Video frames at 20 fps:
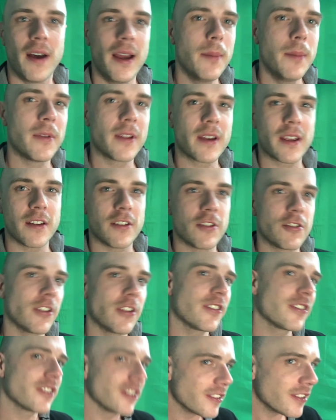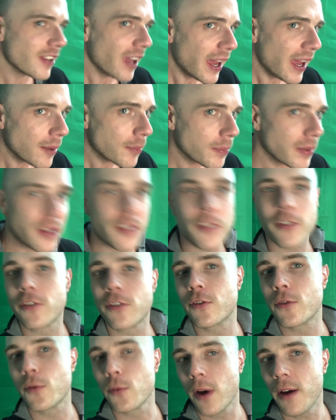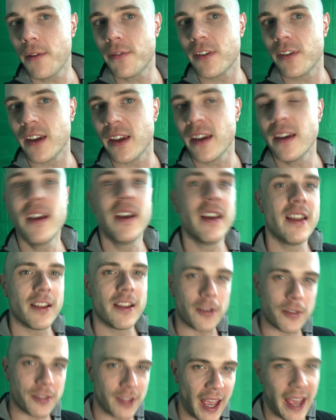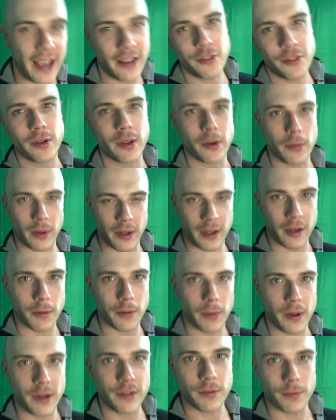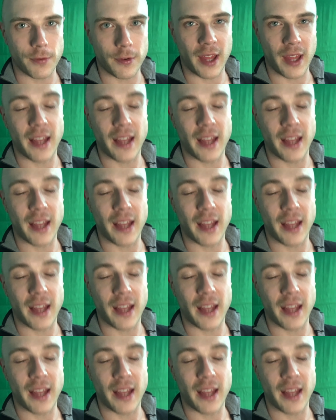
looking just a tad bit scruffy, there's actually a really good reason for that.